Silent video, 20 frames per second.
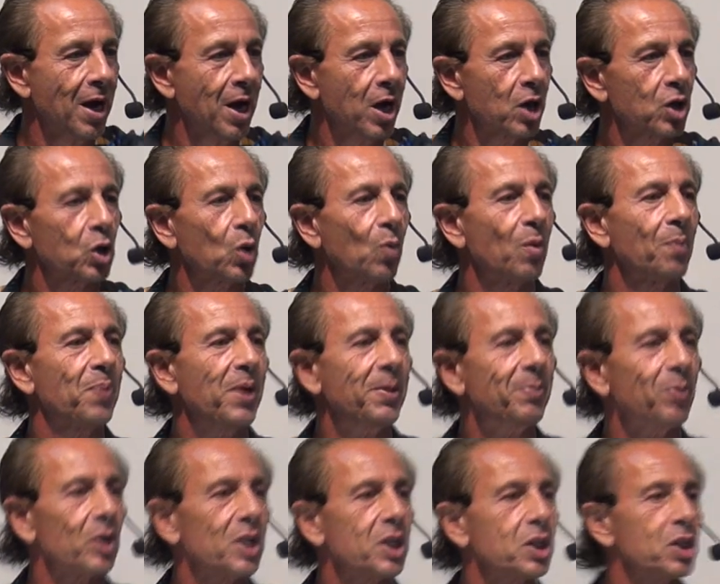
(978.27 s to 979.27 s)
And so when
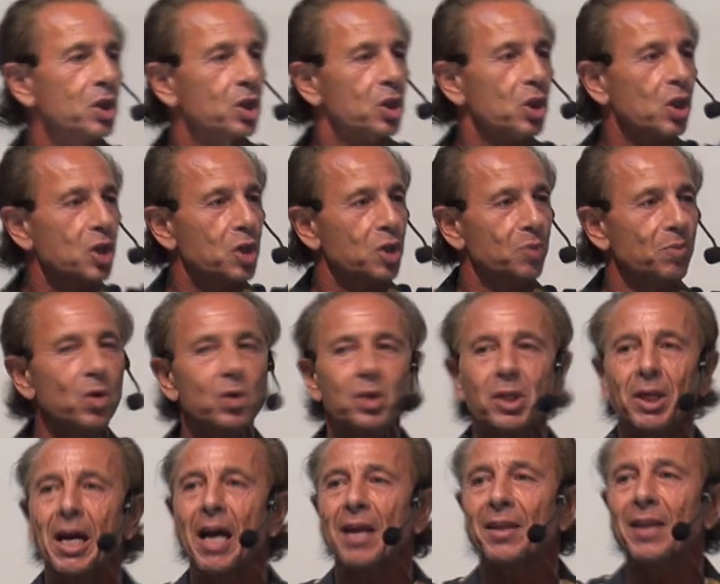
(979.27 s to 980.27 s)
people listen to this music,